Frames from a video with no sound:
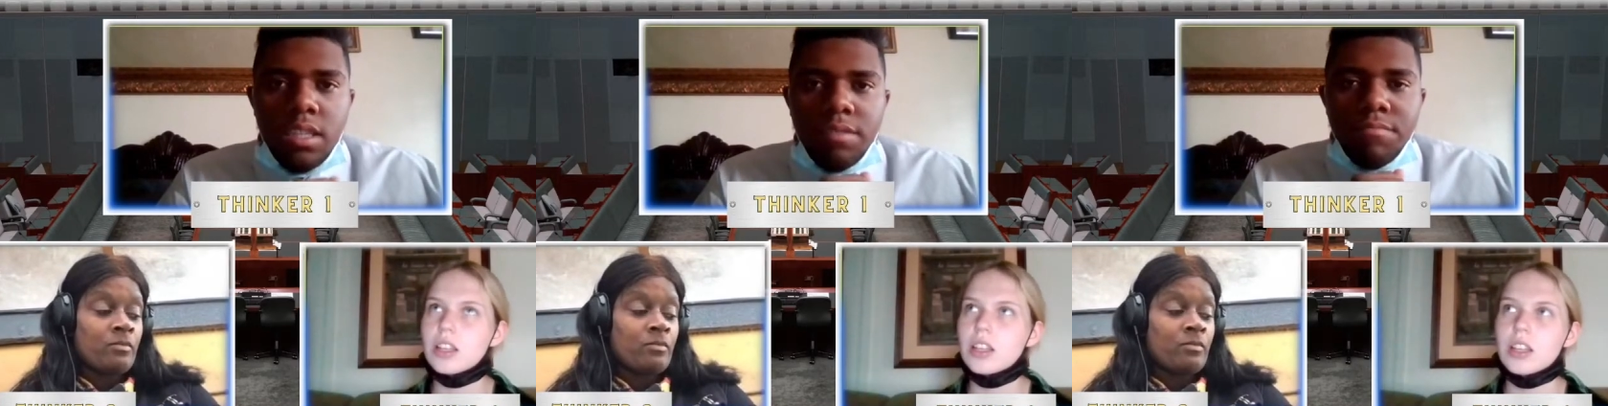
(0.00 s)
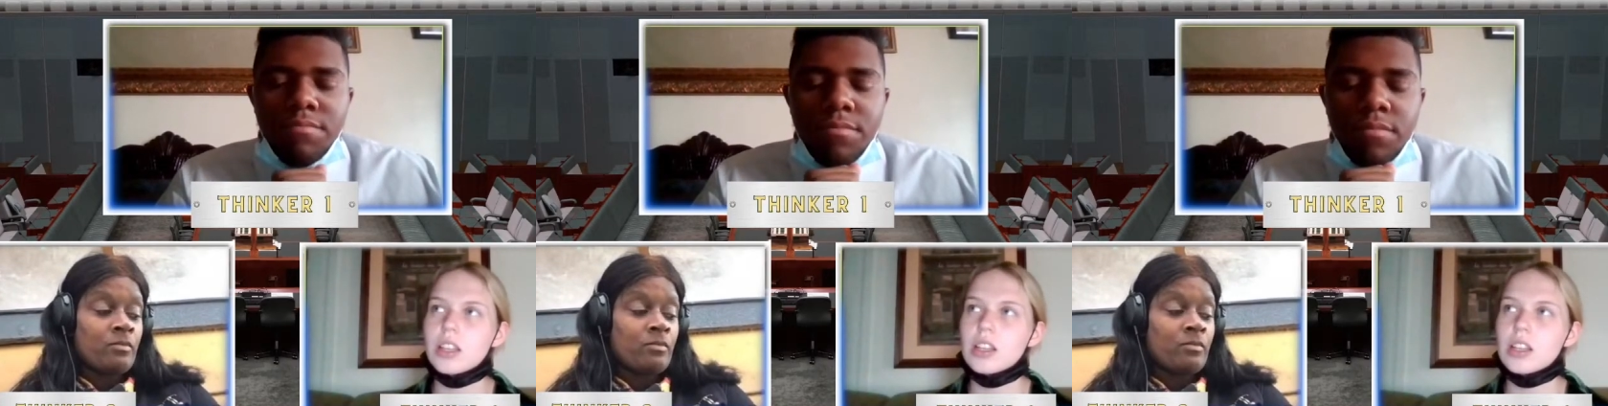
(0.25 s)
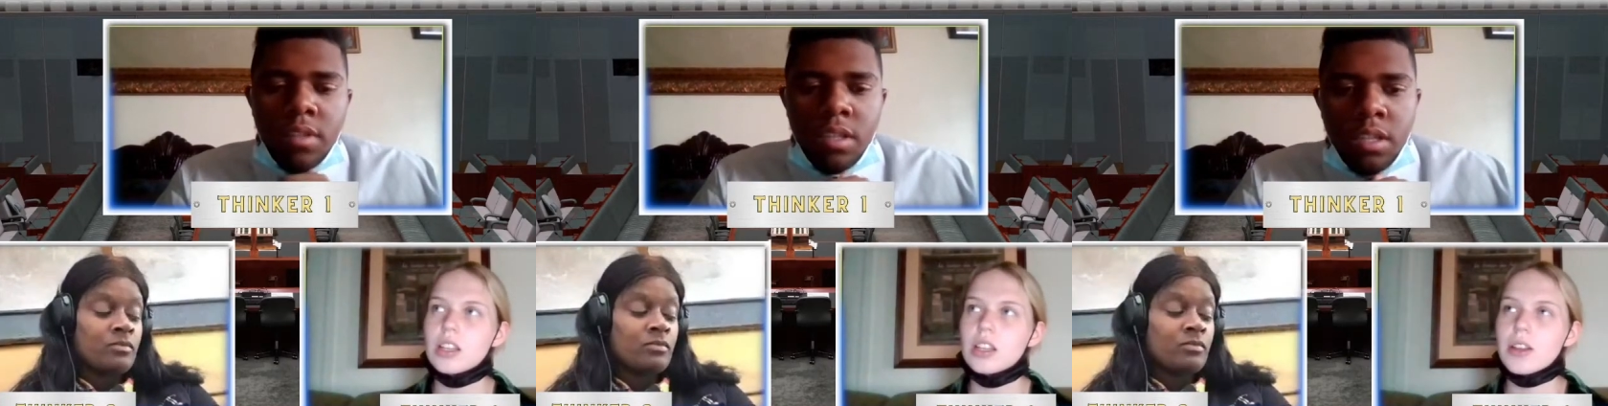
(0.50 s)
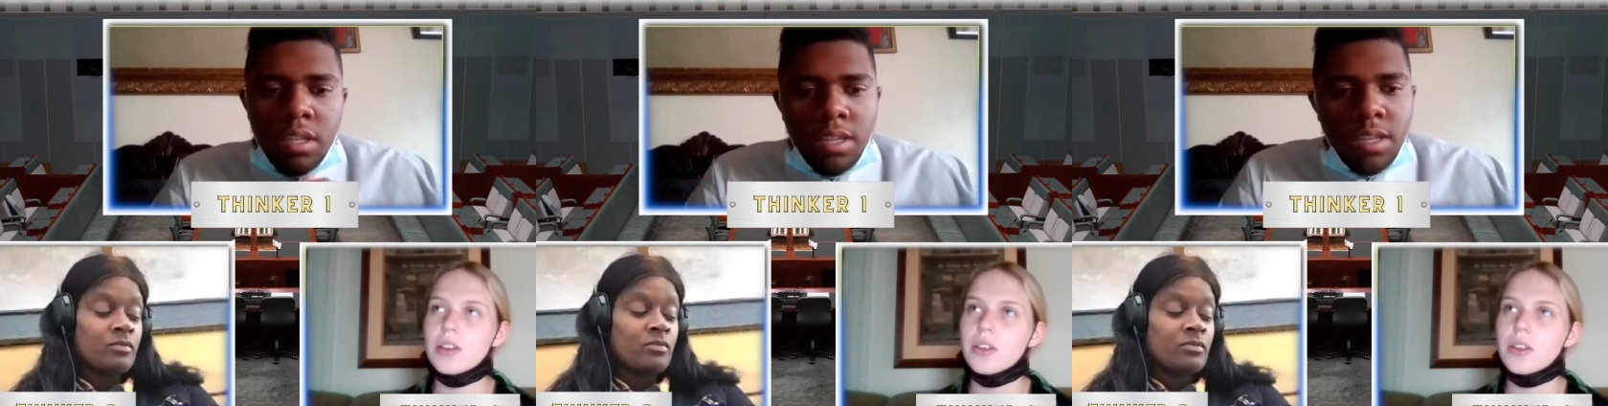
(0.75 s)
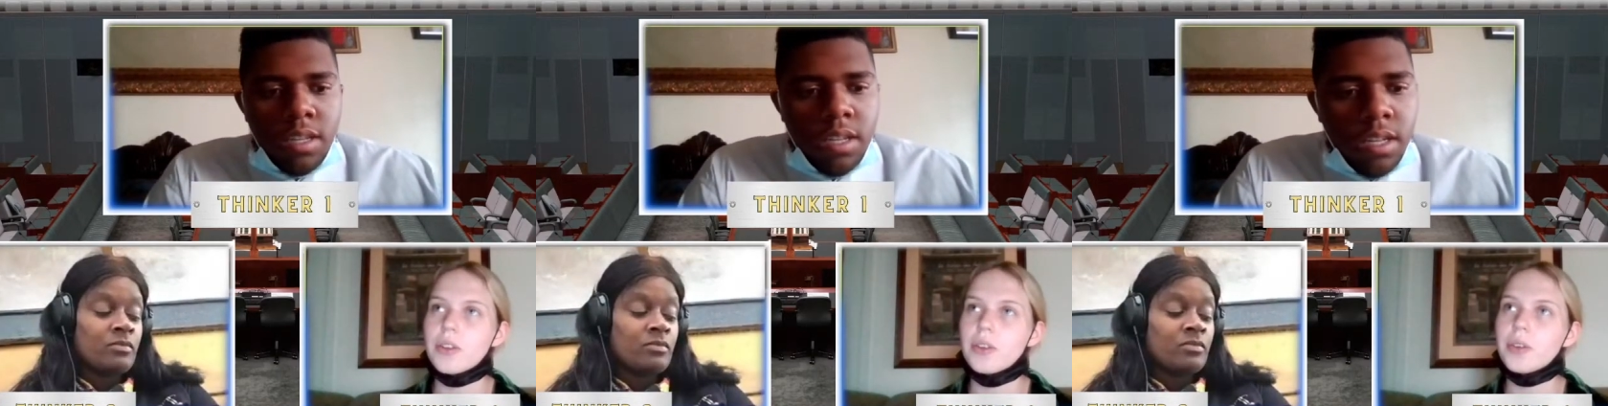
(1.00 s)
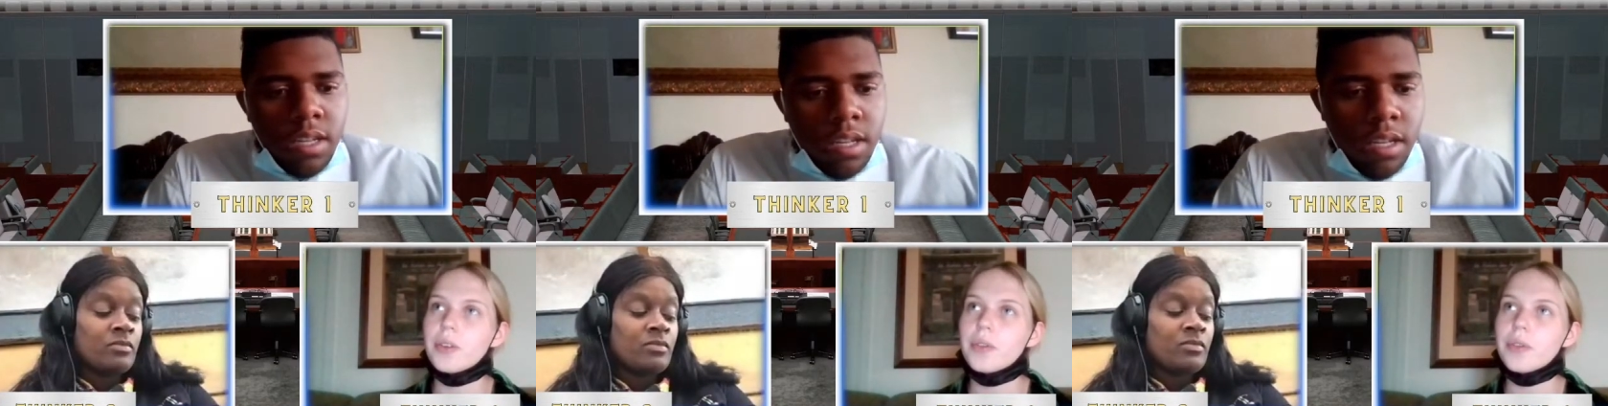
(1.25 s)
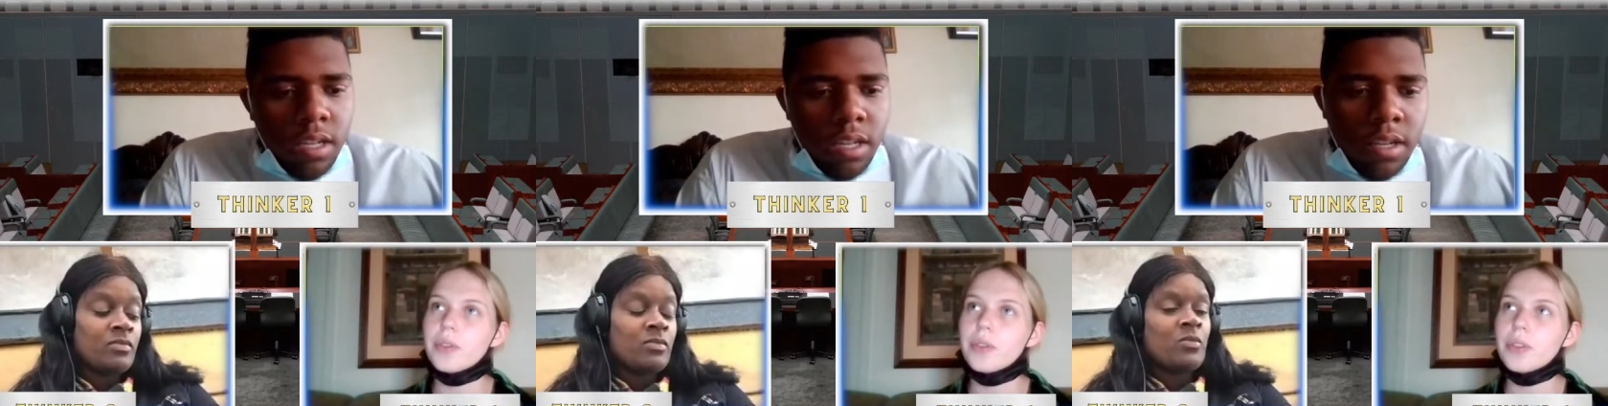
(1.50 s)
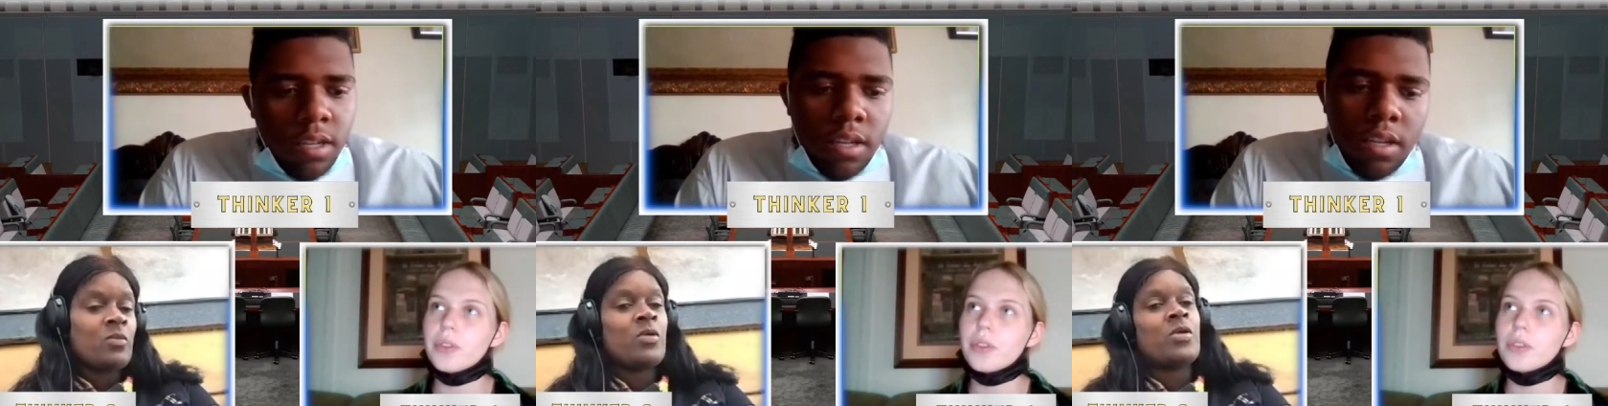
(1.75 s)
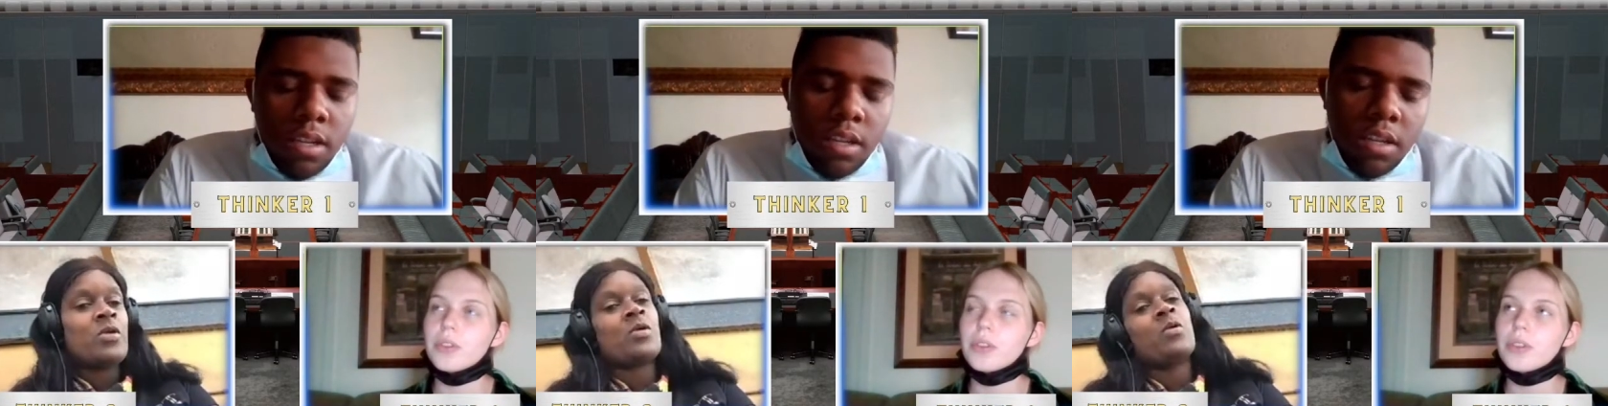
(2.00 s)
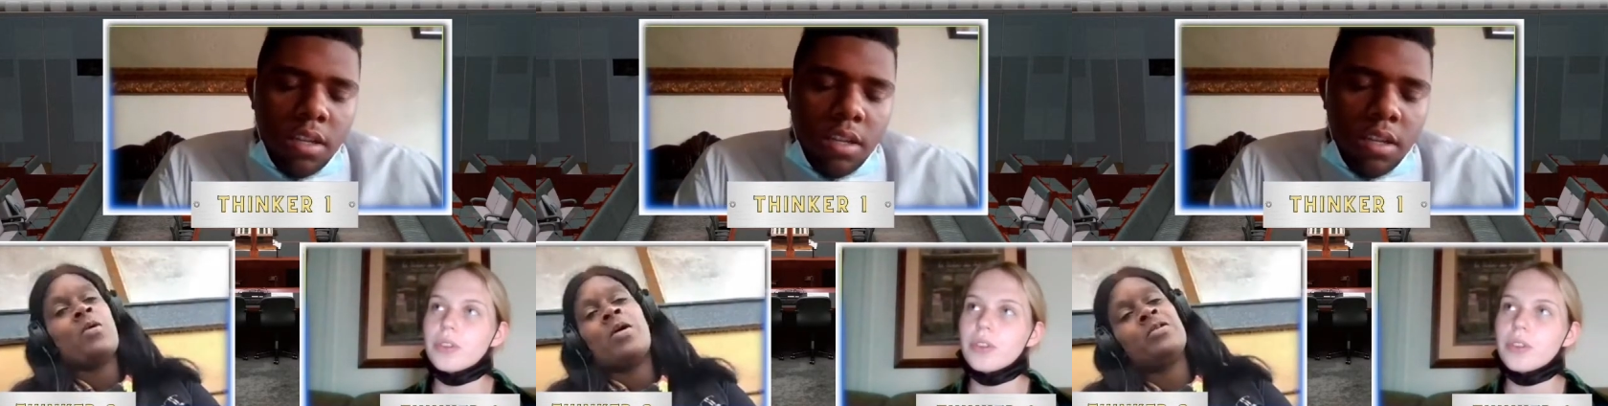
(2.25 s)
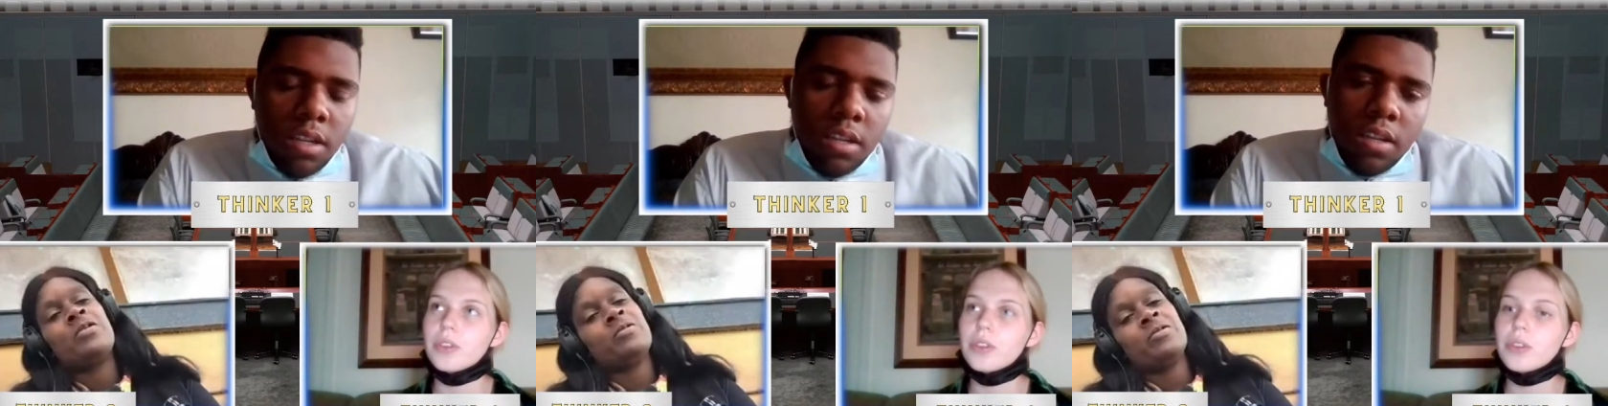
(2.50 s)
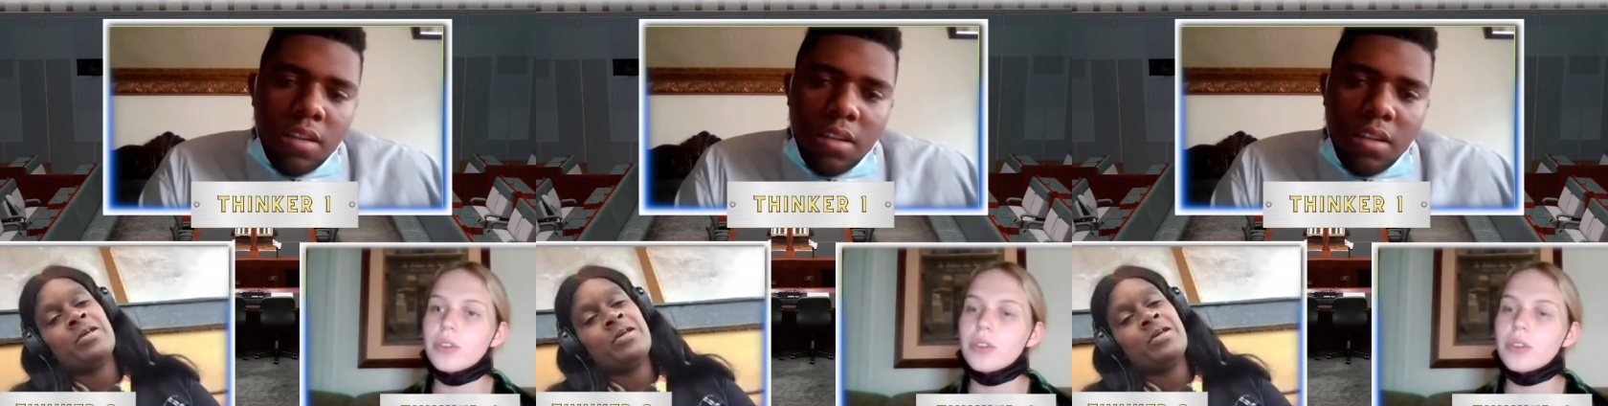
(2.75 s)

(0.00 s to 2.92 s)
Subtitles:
Nothing is said.